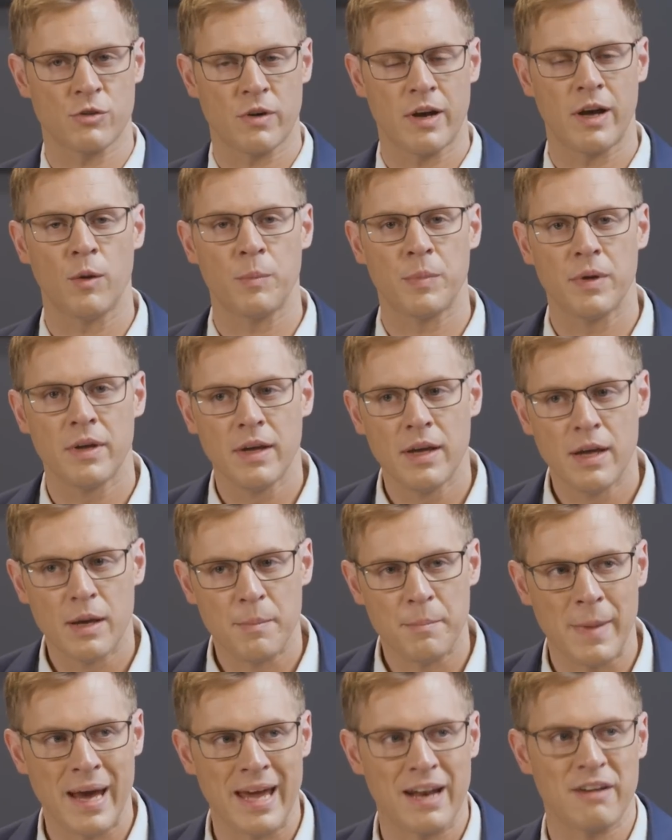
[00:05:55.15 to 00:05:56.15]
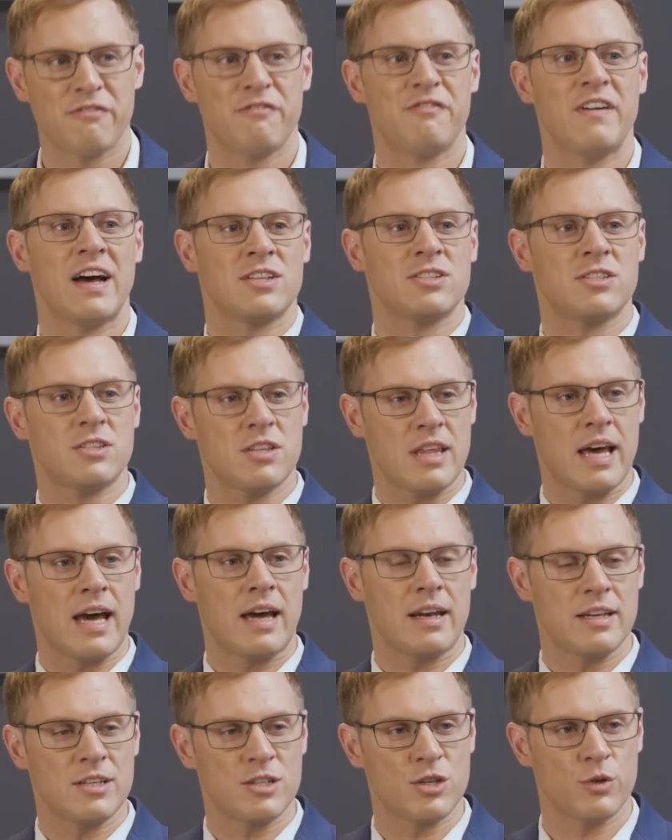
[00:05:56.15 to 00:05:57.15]
or help manifest
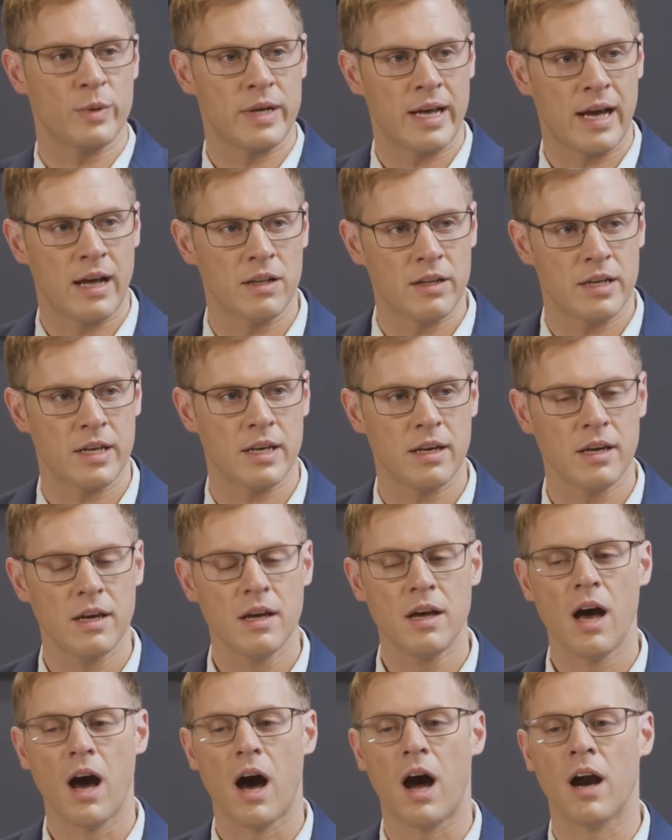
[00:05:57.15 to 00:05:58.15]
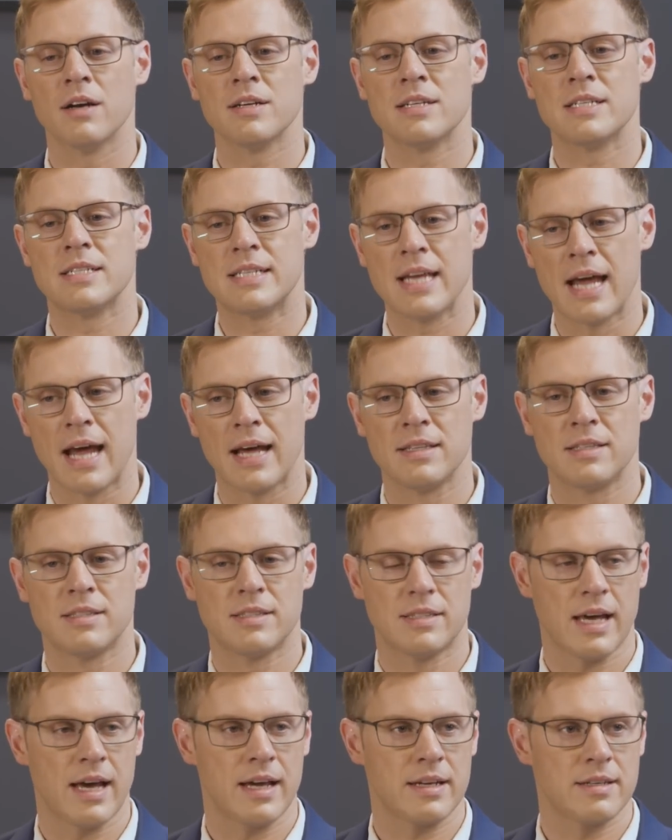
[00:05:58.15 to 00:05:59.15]
that into reality are dead
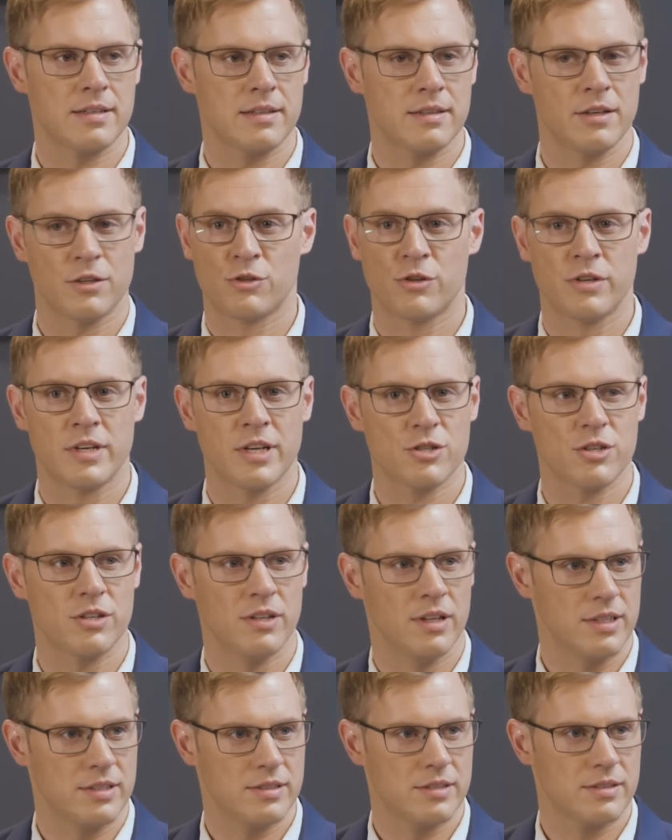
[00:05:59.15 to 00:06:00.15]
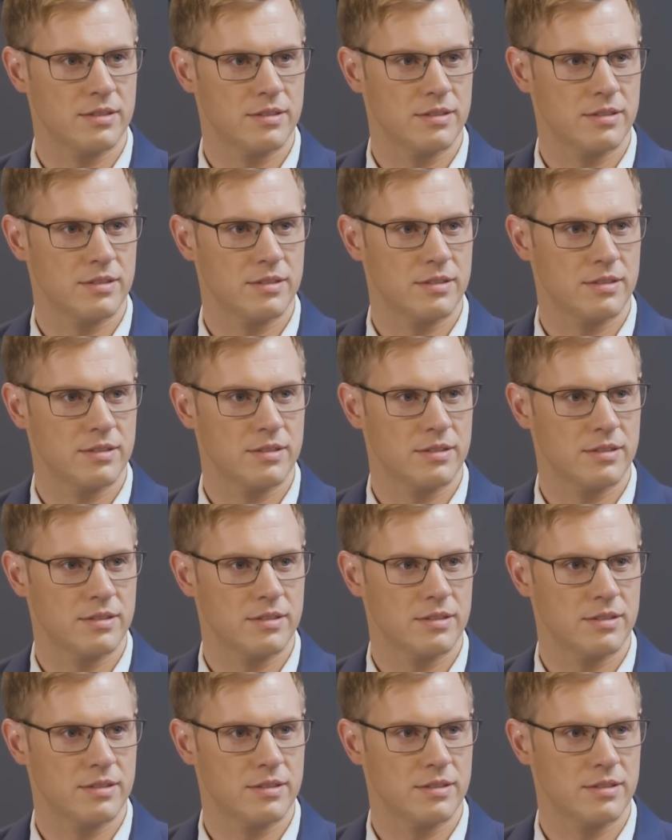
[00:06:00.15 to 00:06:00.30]
set. They're traditionalists.